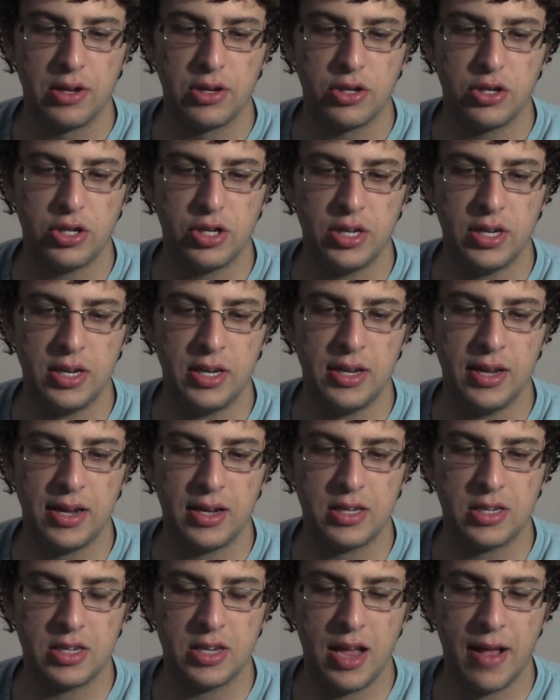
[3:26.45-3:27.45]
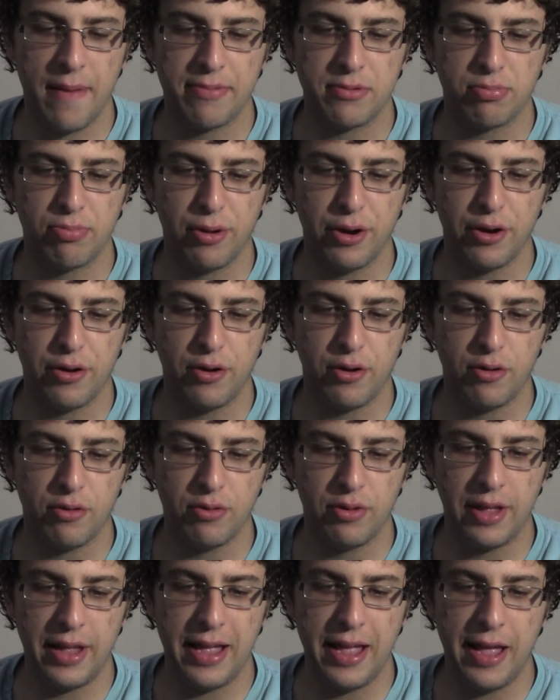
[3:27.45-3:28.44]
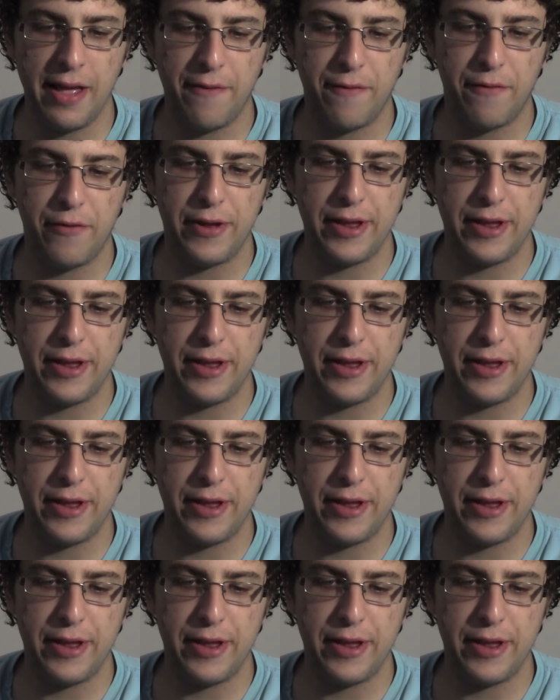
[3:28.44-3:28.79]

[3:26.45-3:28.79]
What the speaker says: She accepts, but only if